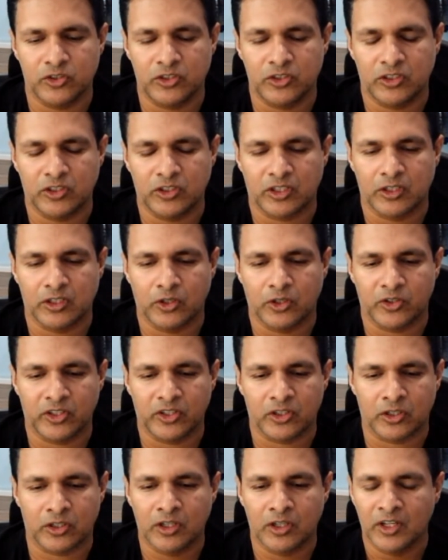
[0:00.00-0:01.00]
you can go to
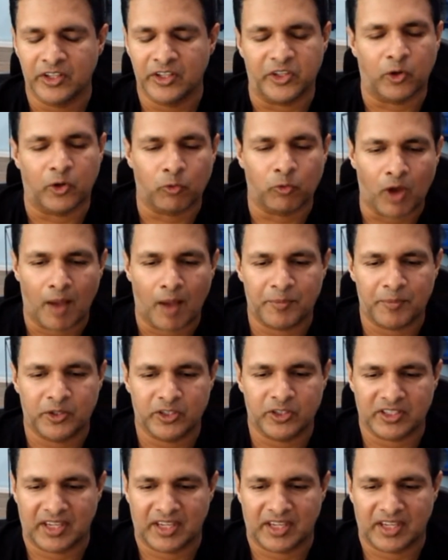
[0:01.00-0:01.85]
your you know Robinhood